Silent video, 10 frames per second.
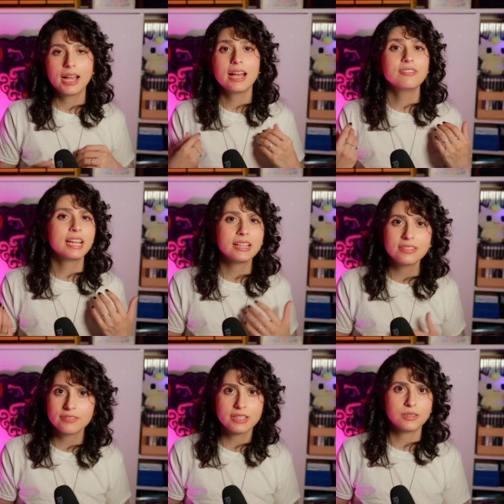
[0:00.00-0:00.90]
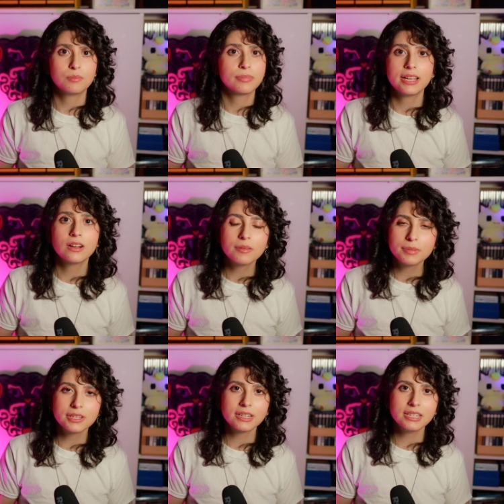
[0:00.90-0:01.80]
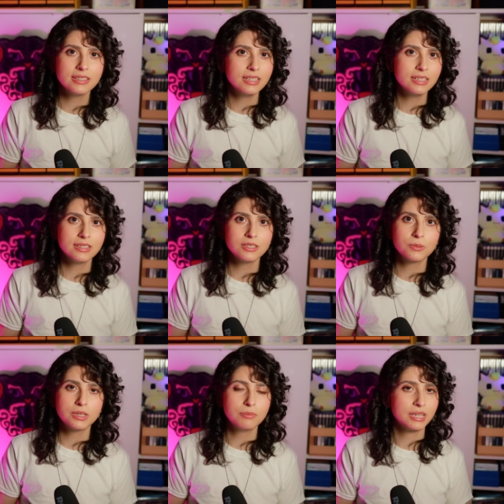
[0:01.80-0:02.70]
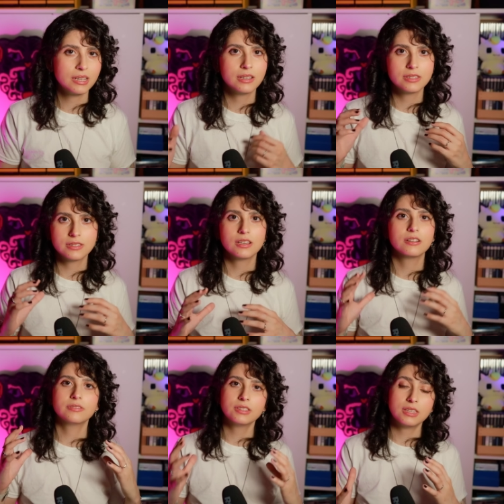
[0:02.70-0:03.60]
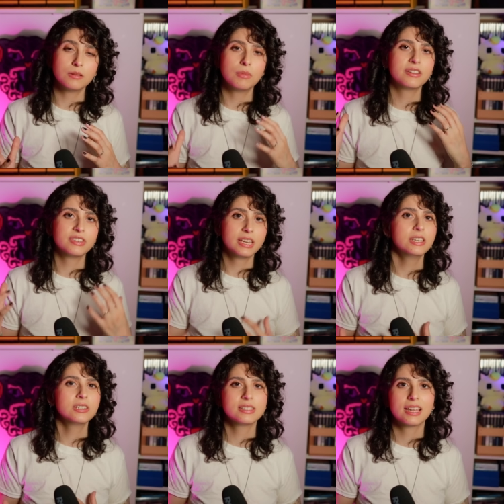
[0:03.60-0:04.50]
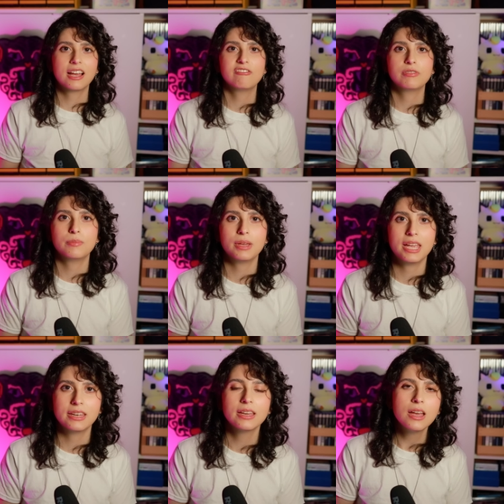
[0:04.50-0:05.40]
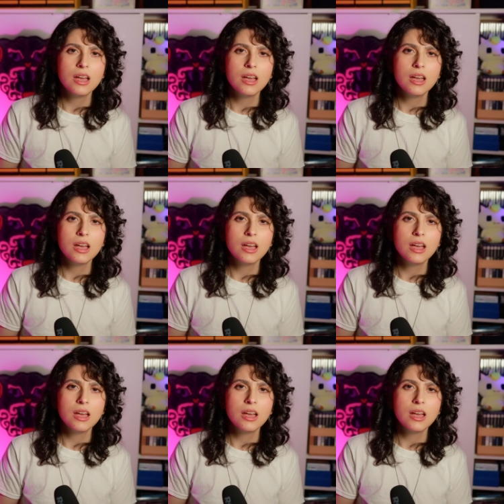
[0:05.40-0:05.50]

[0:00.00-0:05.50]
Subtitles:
I haven't had the resin break on me or anything in this one because of the modifications that have been made.